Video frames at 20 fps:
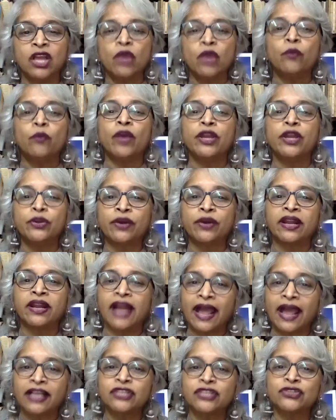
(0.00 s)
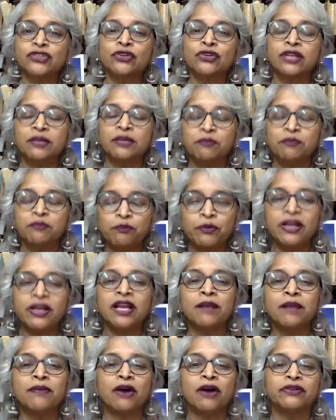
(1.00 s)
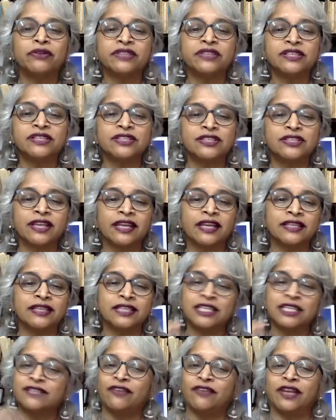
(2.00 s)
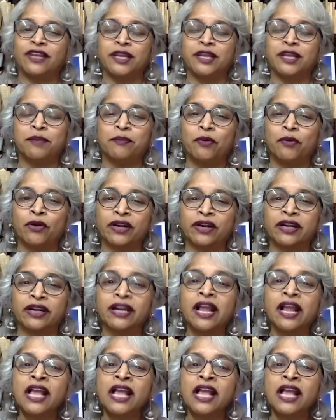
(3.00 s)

where you can actually bring about this change is very important.